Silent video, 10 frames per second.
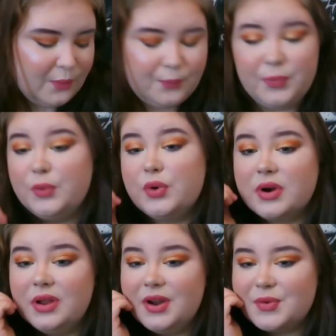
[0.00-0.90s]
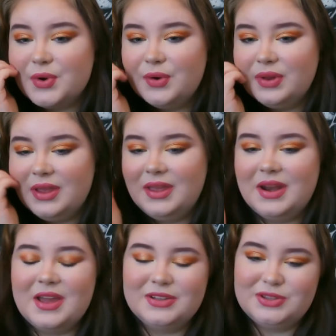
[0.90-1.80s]
But we're gonna roll in
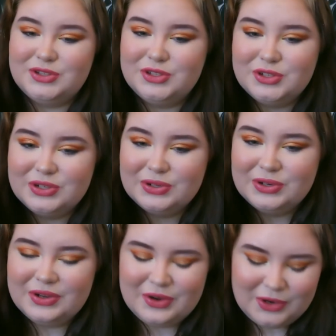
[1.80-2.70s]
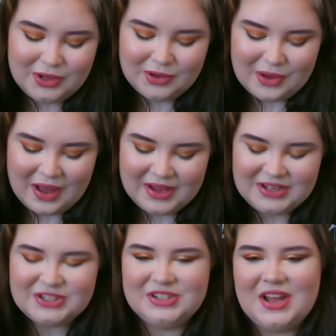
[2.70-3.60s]
2 new
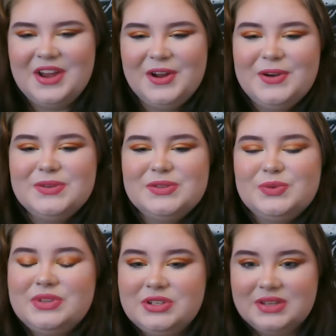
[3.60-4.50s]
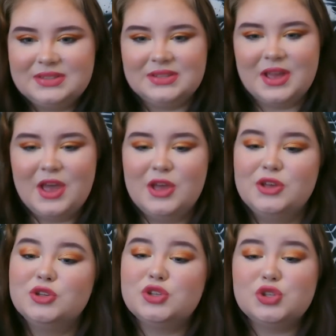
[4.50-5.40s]
eyeshadows, which is
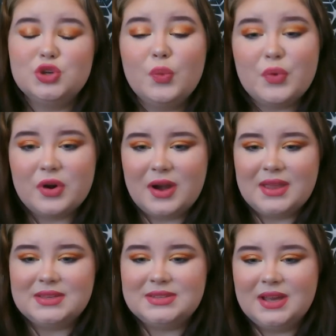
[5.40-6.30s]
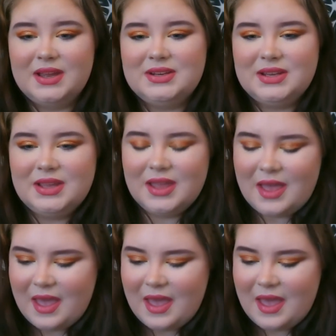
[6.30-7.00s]
super exciting.